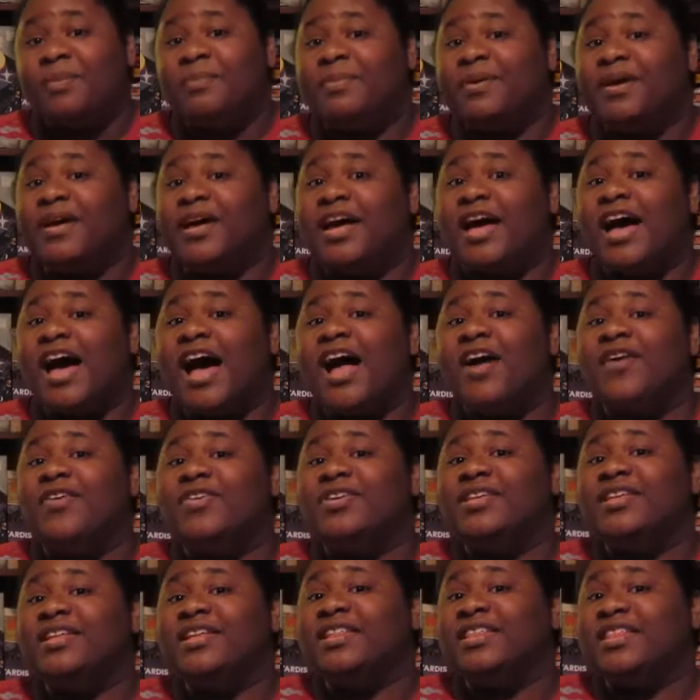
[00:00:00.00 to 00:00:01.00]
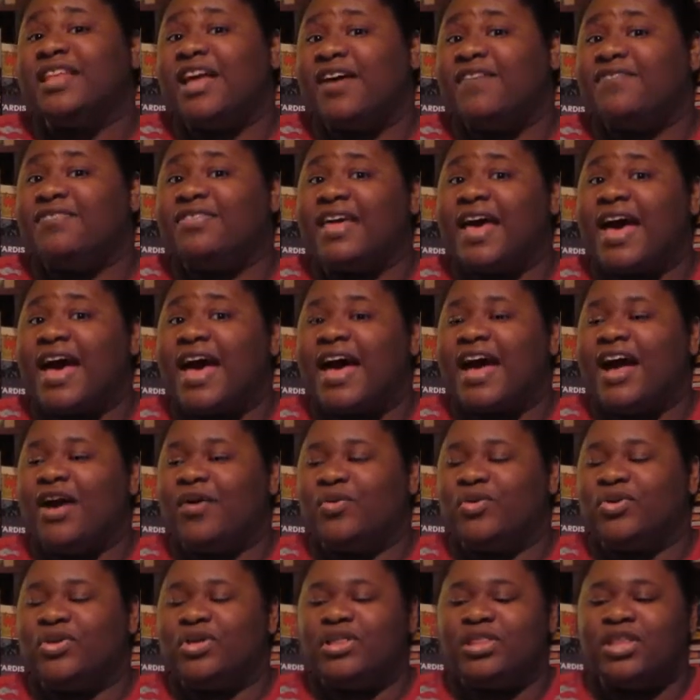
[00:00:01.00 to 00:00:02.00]
But I really love that. I
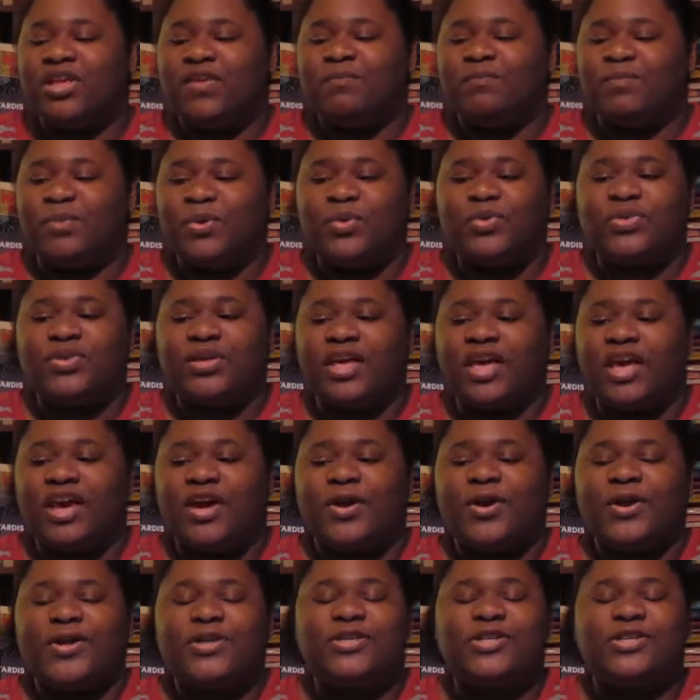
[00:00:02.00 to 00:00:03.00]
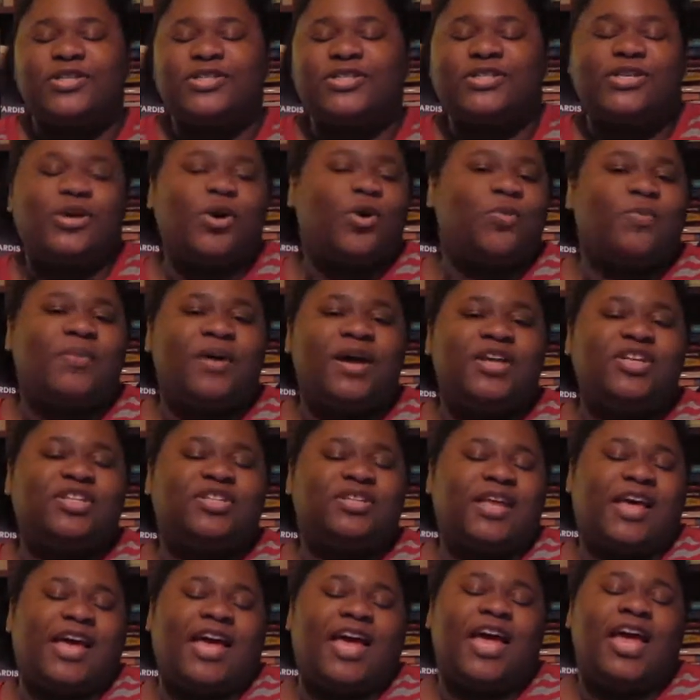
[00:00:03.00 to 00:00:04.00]
really love both the characters so much
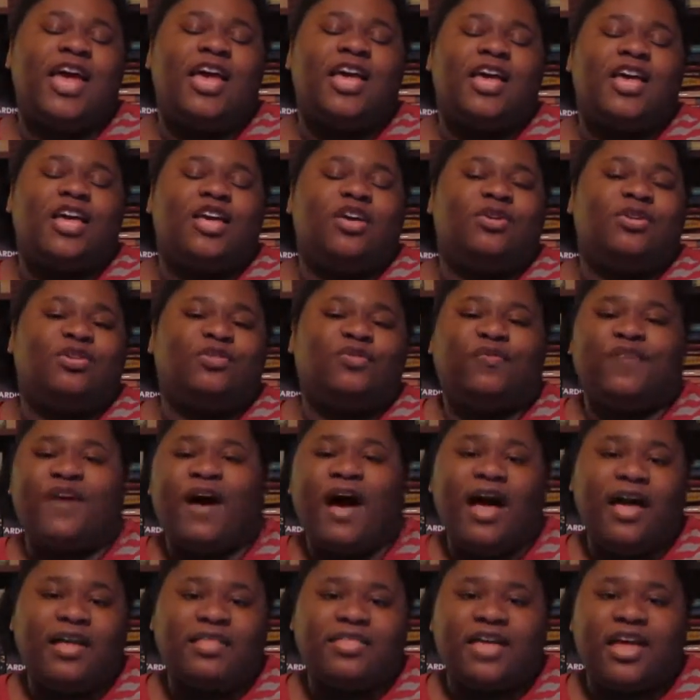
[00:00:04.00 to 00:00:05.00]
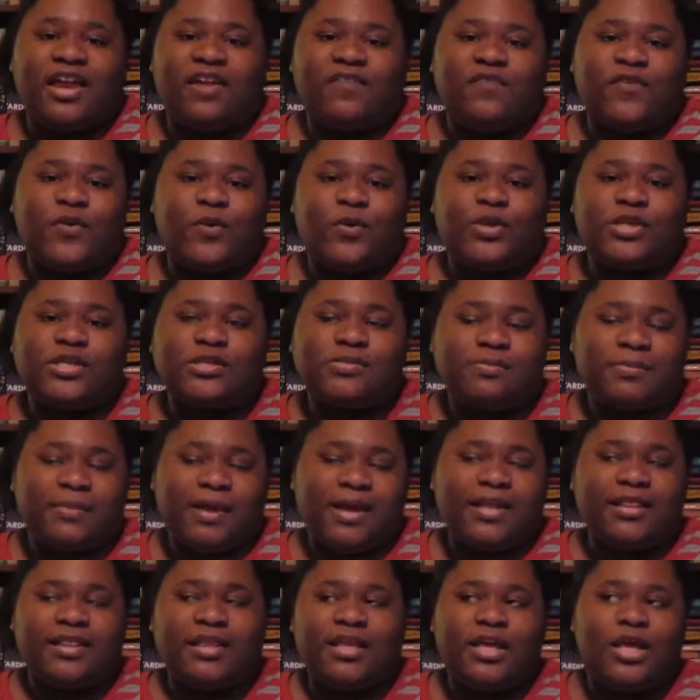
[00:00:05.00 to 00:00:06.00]
that it was fine that it focused
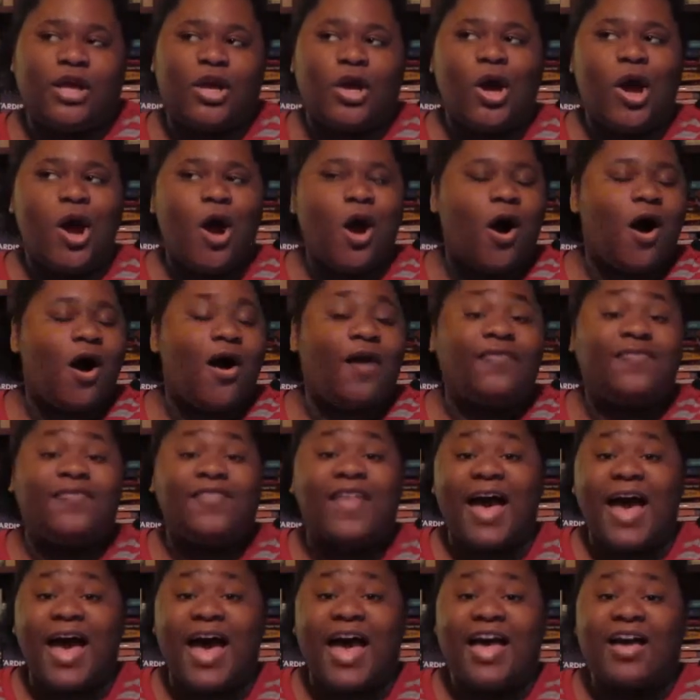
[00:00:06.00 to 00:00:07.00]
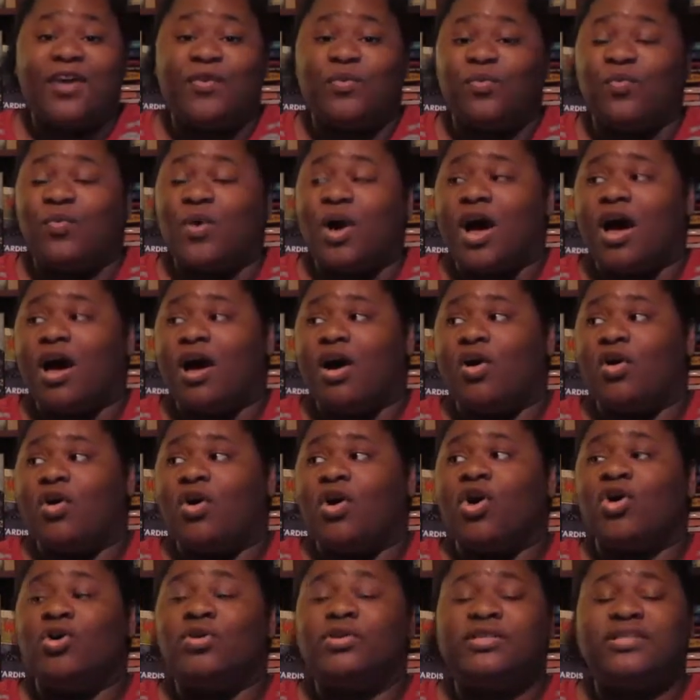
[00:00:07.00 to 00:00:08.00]
mainly on that while
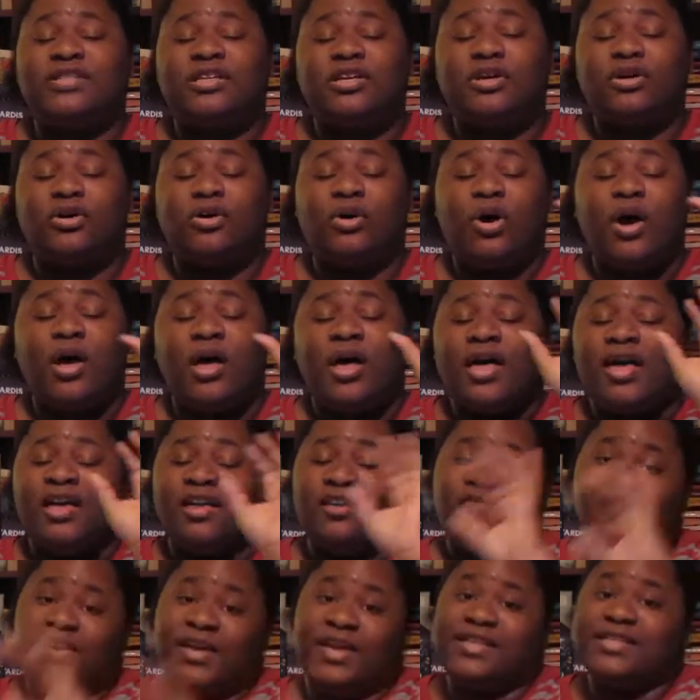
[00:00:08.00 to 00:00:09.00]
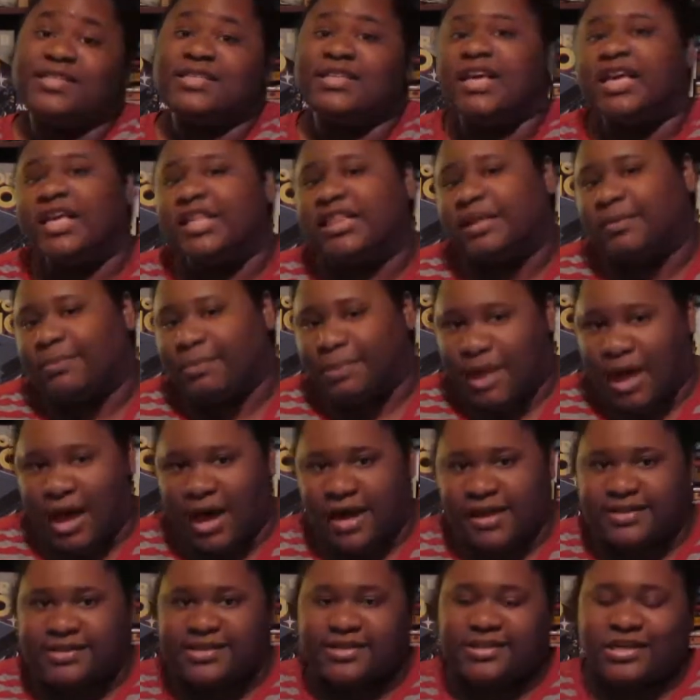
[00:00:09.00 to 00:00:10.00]
also advancing the
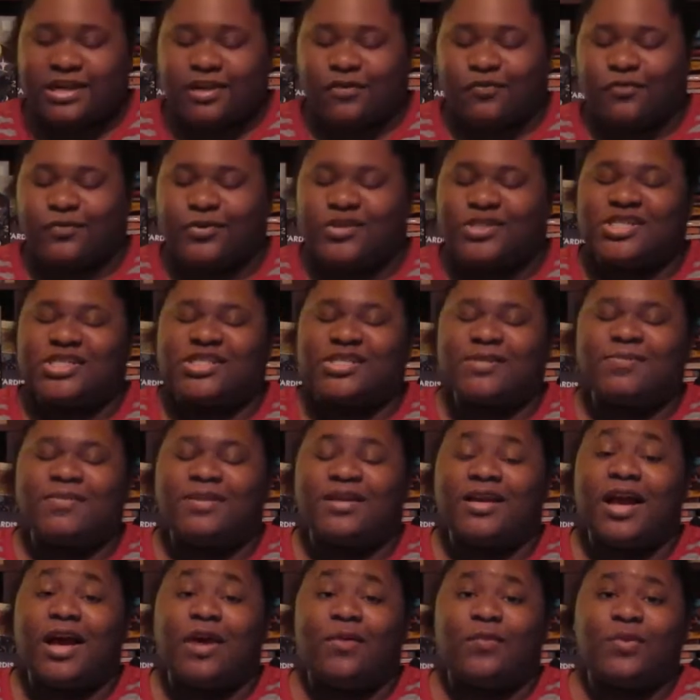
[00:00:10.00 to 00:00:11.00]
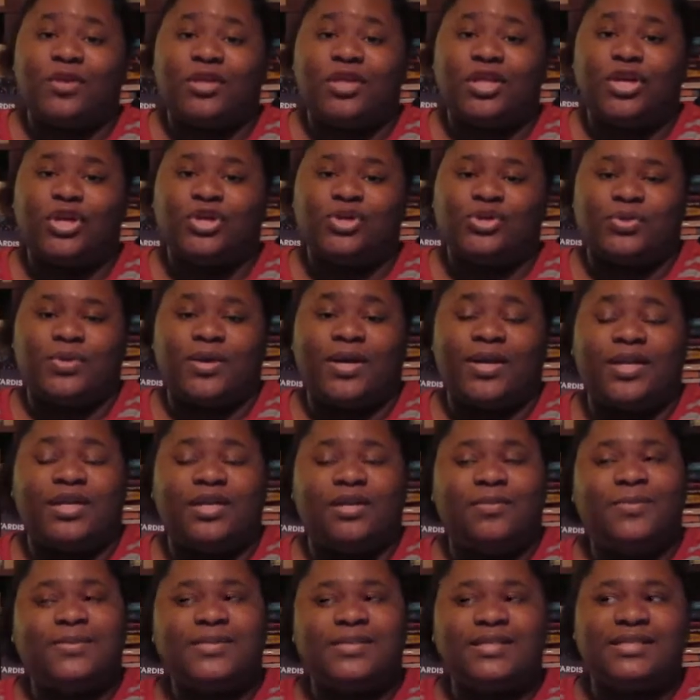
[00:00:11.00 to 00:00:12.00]
plot and stuff, which is something I really enjoyed.
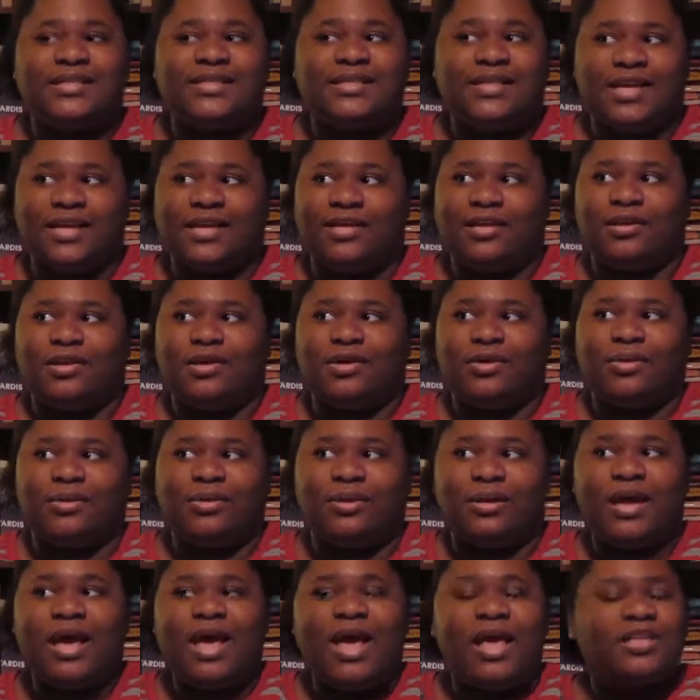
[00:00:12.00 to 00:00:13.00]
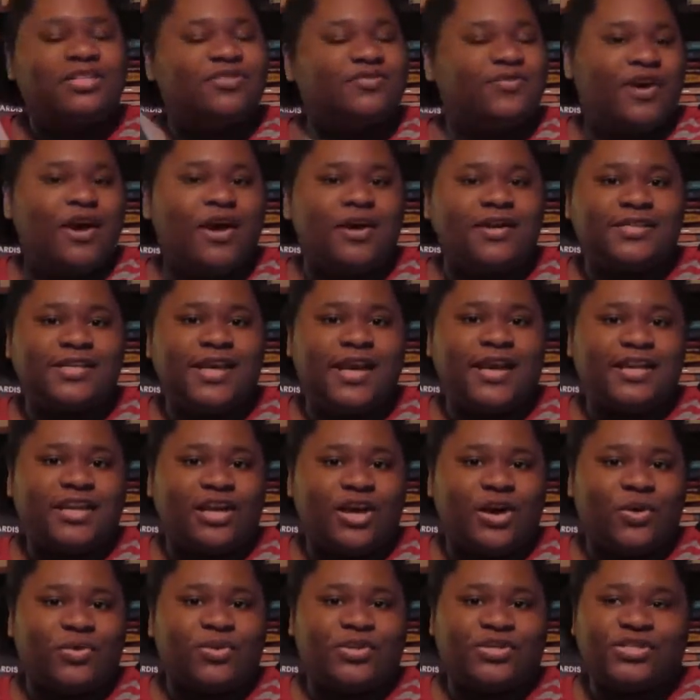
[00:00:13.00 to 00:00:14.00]
And it was a standalone, as far as I
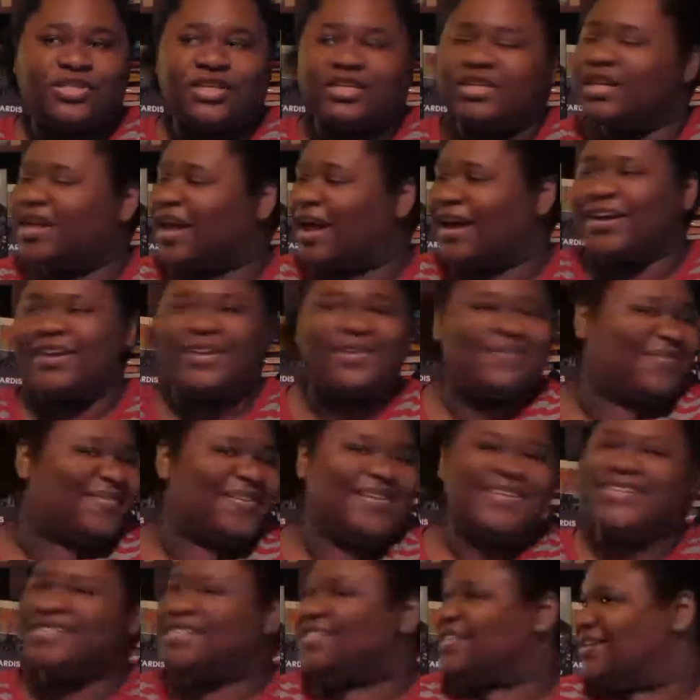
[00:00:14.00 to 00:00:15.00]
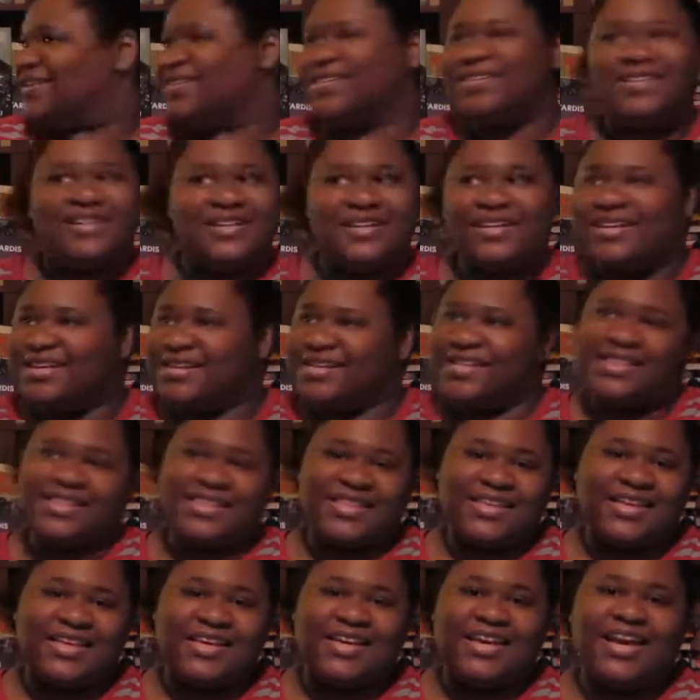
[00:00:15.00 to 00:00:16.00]
know. There's not going to be a sequel or
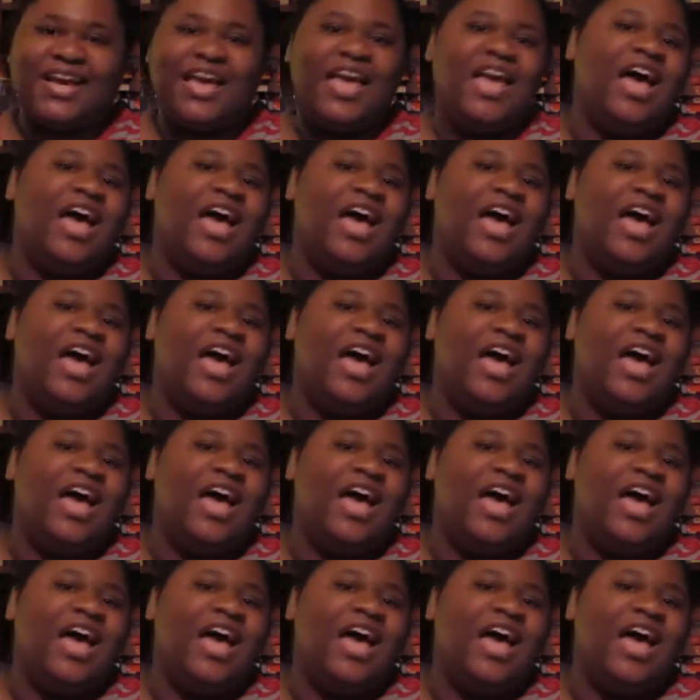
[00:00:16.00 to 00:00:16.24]
anything.